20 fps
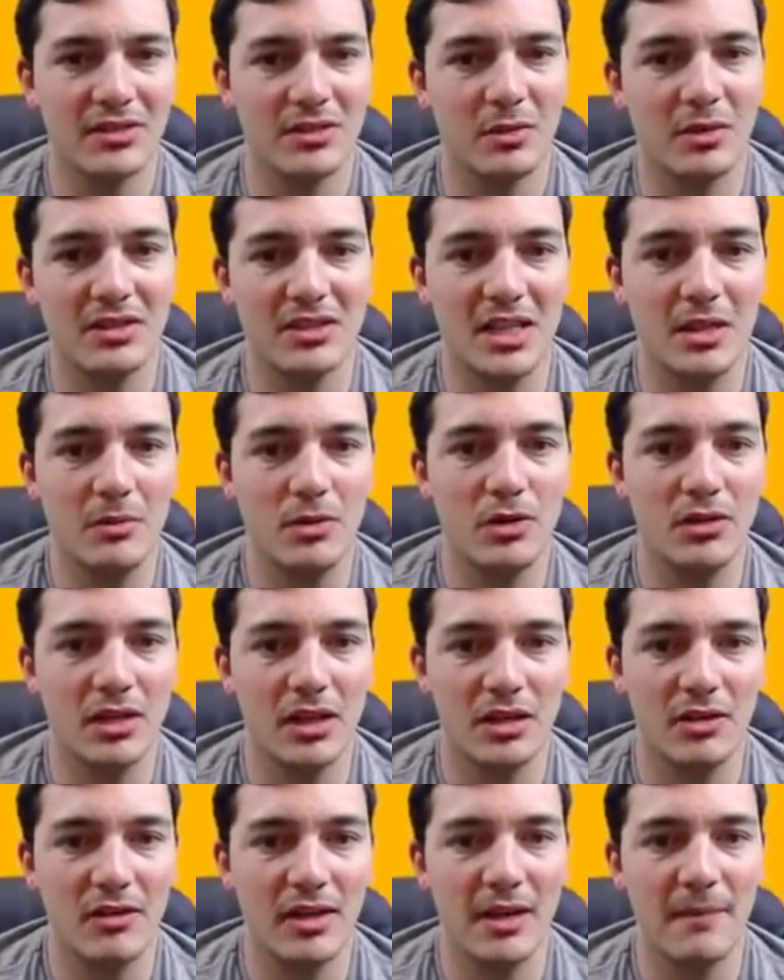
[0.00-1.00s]
So let's keep going
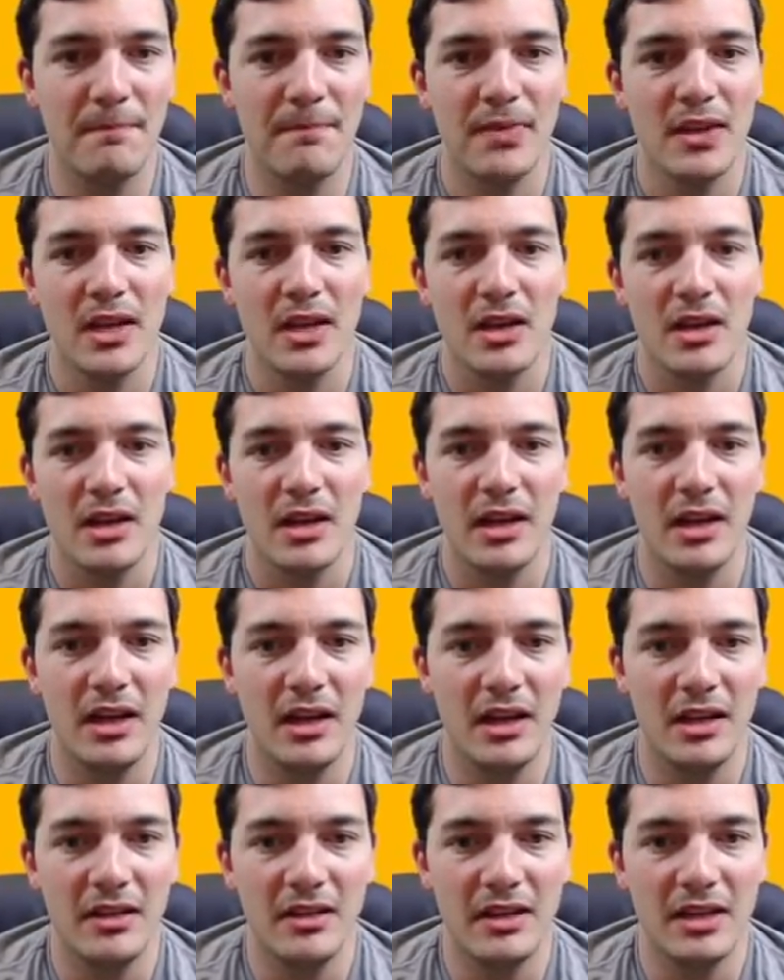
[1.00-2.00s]
down the line,
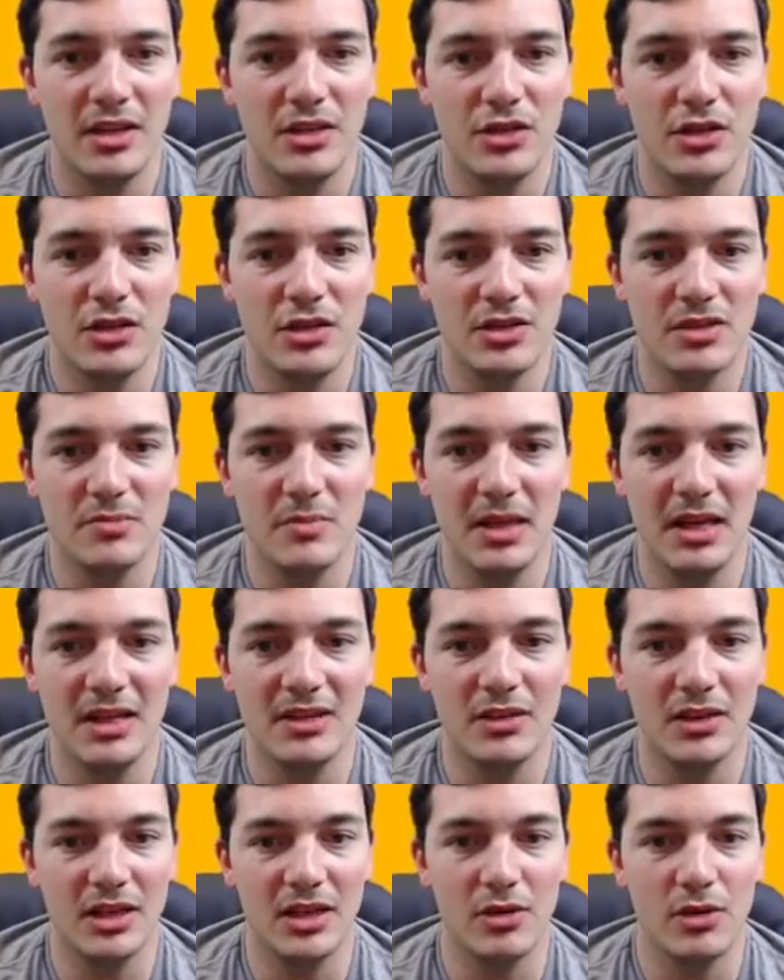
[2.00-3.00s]
and they should just make it
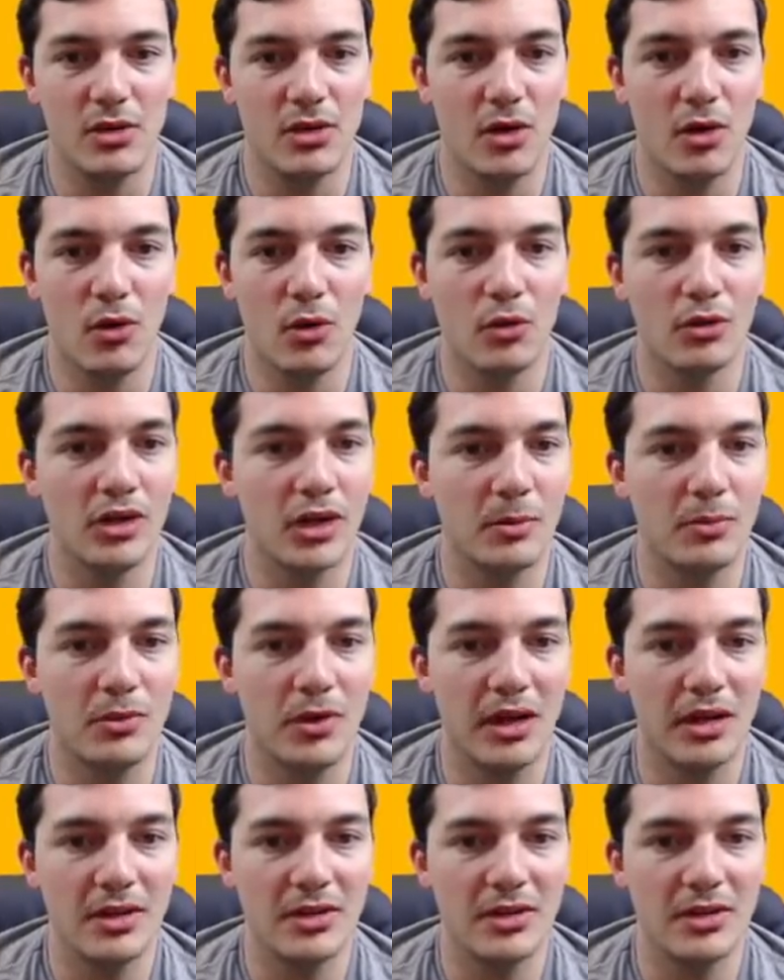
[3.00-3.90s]
so like you could hold upgrade